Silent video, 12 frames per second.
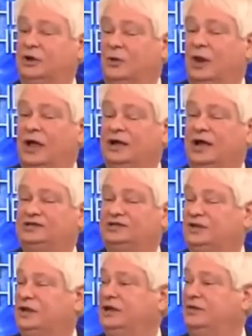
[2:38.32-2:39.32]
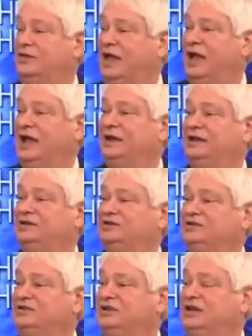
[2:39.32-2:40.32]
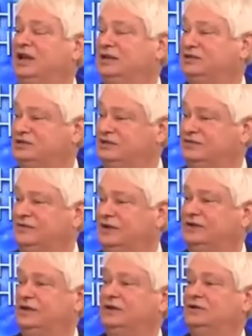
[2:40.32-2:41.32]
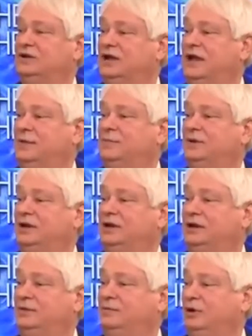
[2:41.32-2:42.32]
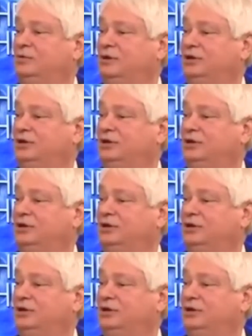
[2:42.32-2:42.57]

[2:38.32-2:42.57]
so, like I say, that is the next event that could happen at any